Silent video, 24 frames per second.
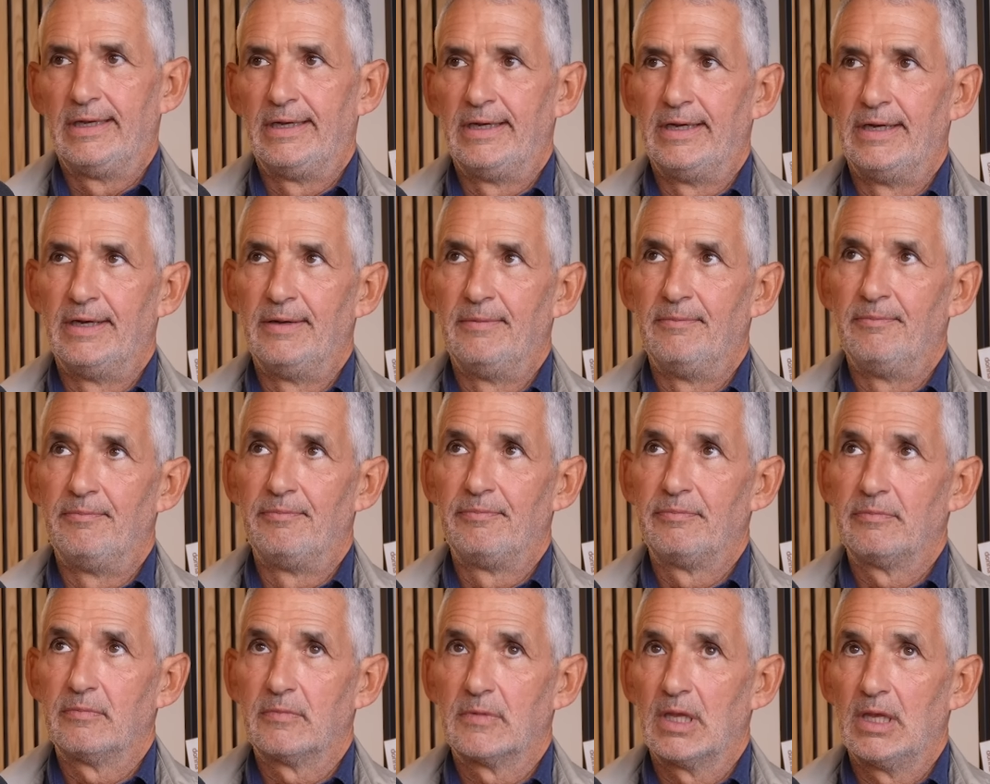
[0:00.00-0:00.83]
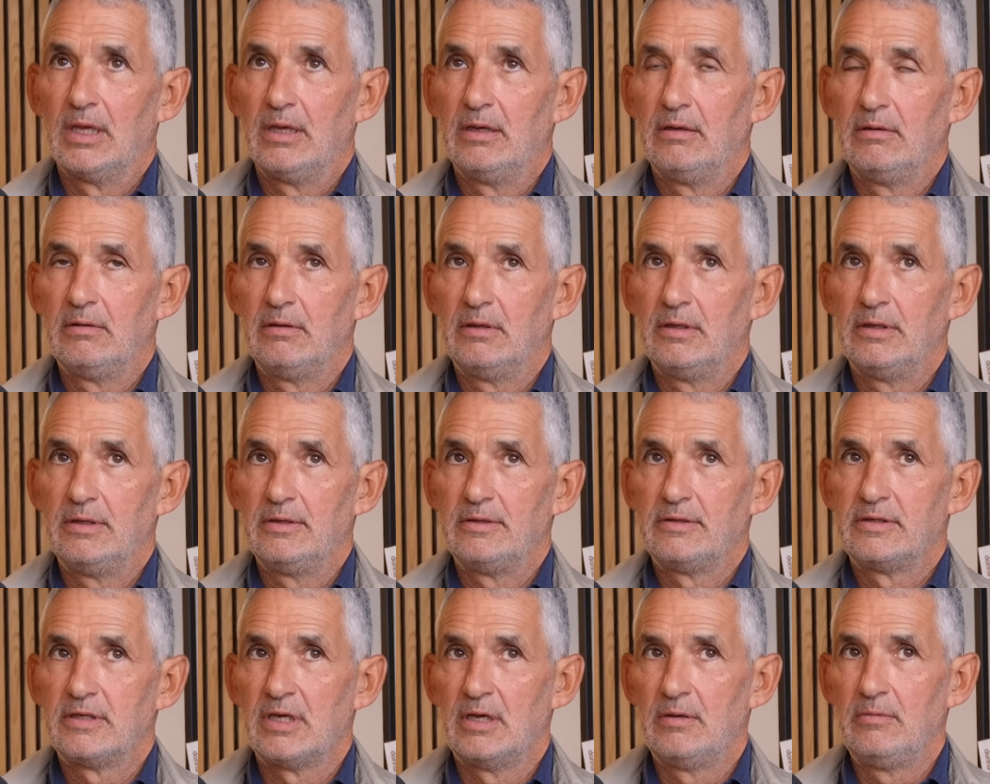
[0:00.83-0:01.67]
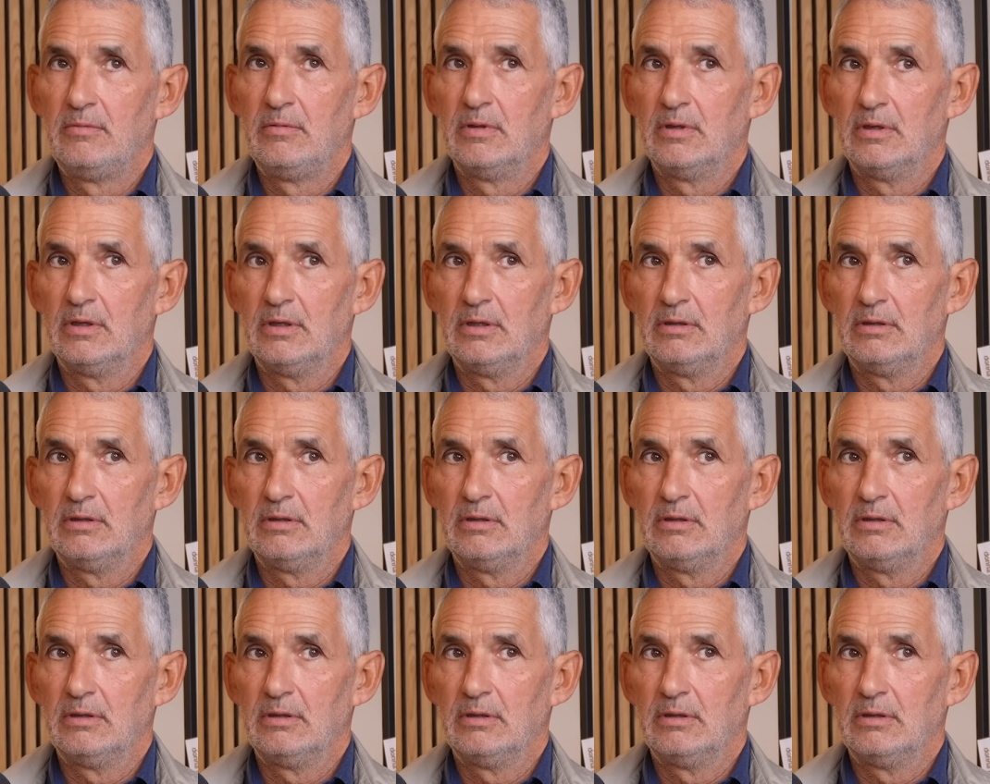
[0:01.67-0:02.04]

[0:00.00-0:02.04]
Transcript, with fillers: um, so,